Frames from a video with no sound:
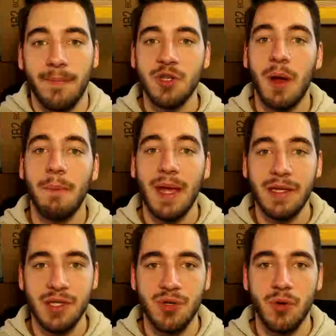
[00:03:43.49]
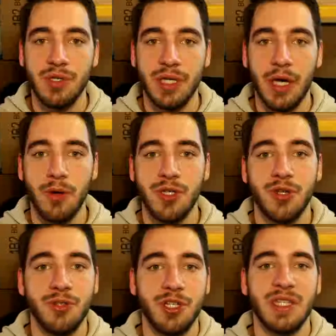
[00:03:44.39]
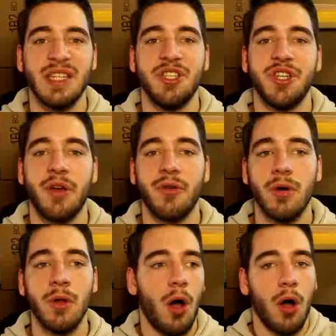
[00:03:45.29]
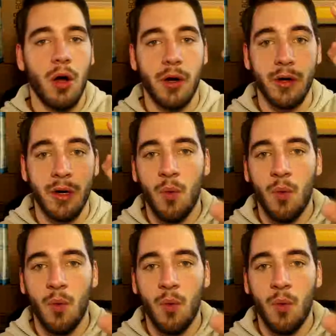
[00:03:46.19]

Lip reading: So my main stores to go to just in general are